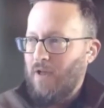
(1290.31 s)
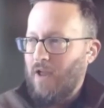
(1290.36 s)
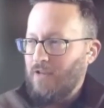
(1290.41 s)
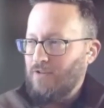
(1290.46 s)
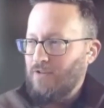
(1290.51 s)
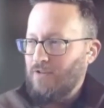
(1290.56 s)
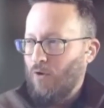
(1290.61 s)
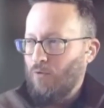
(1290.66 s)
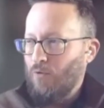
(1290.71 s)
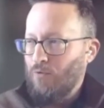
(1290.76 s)

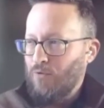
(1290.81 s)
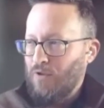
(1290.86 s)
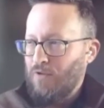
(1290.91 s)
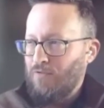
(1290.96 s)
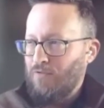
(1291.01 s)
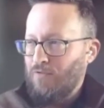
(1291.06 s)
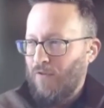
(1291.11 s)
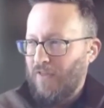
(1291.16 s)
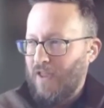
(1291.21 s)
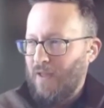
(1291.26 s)
I don't
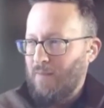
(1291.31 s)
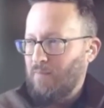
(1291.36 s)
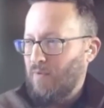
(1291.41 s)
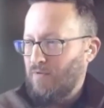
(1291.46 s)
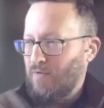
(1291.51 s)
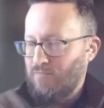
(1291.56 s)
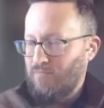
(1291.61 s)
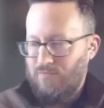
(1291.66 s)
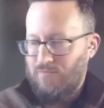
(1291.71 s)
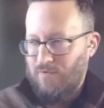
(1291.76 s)
really feel like I'm